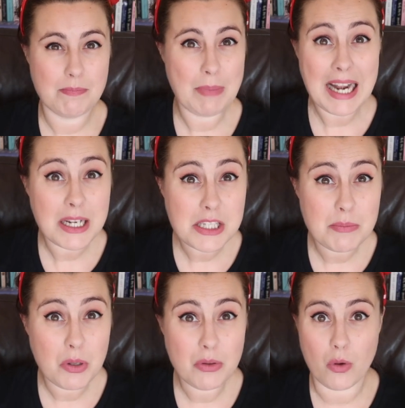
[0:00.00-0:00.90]

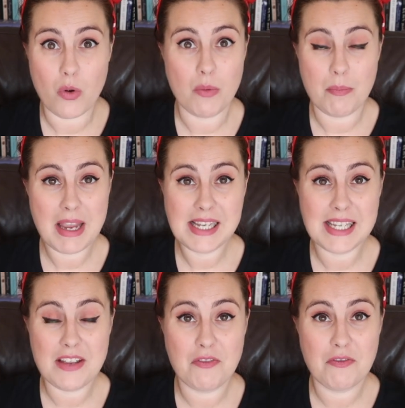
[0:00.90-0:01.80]
palatable, or makes
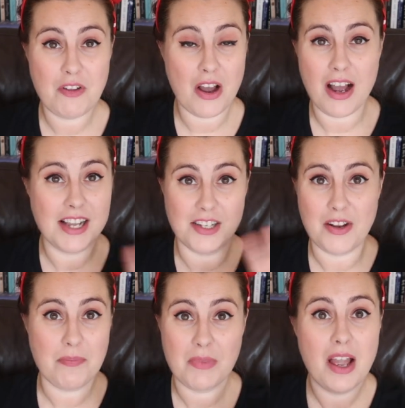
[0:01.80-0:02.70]
it, but I don't
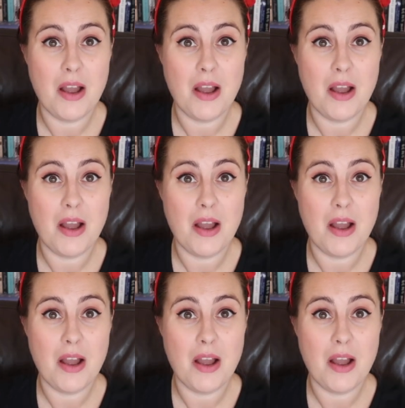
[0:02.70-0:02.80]
know.